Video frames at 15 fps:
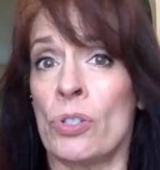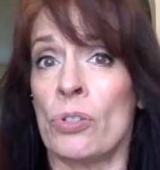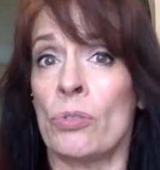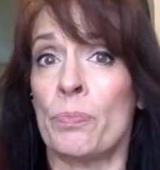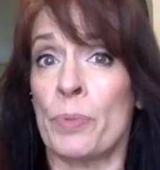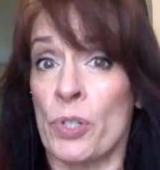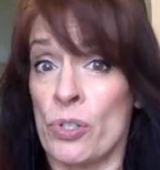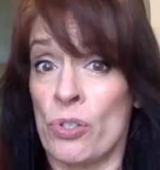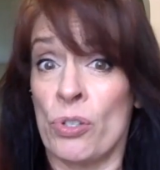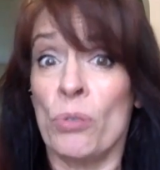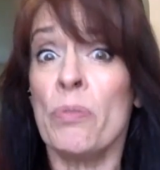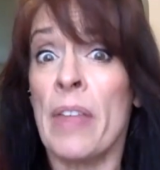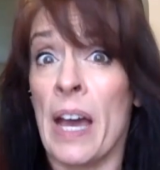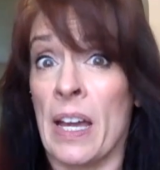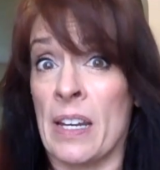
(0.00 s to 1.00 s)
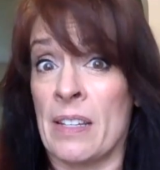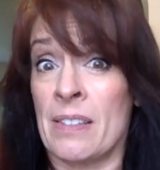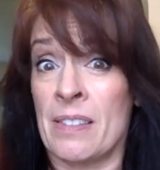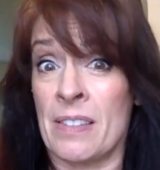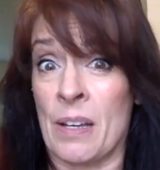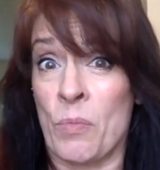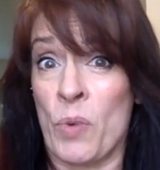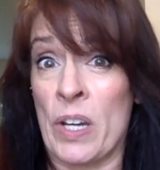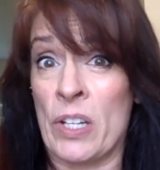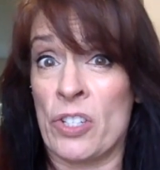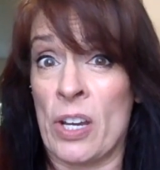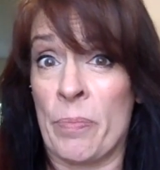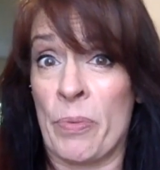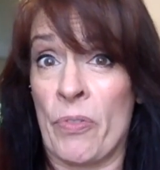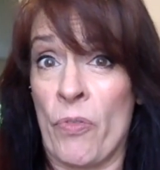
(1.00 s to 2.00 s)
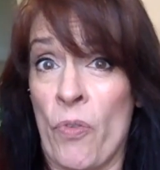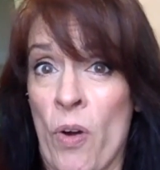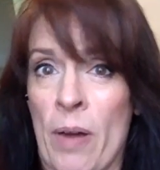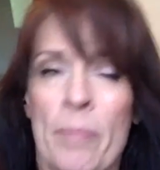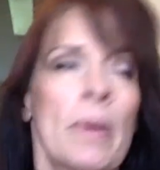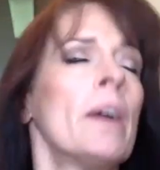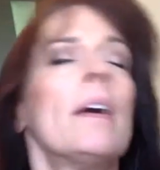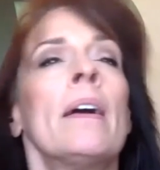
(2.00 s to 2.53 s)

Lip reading: to pursue that in some way, shape, or form.